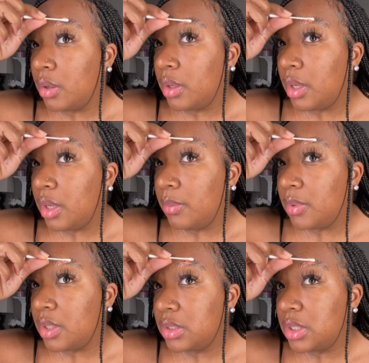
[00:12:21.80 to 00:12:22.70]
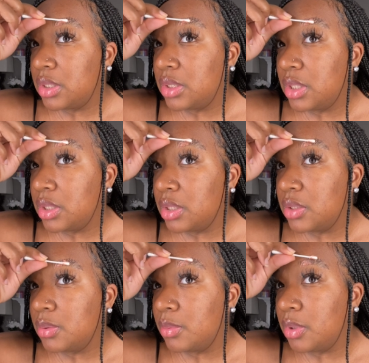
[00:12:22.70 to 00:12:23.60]
8 minutes. I said this
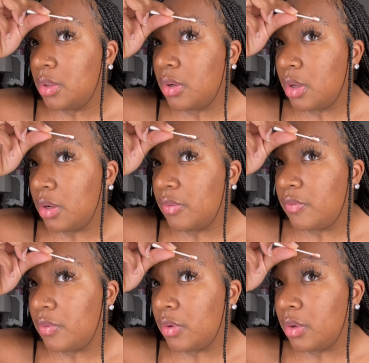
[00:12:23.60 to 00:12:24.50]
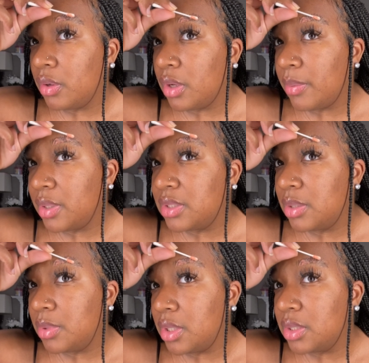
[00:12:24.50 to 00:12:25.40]
will be on for, 10
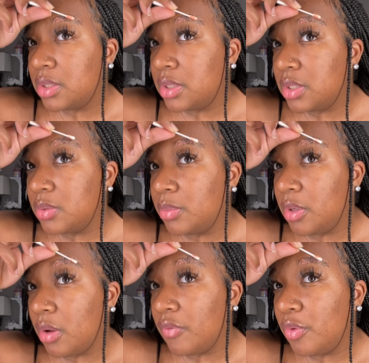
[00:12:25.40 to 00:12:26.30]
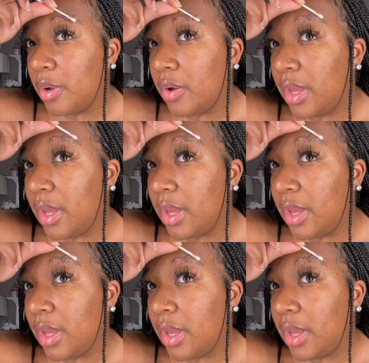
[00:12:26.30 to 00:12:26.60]
minutes. This will be on for about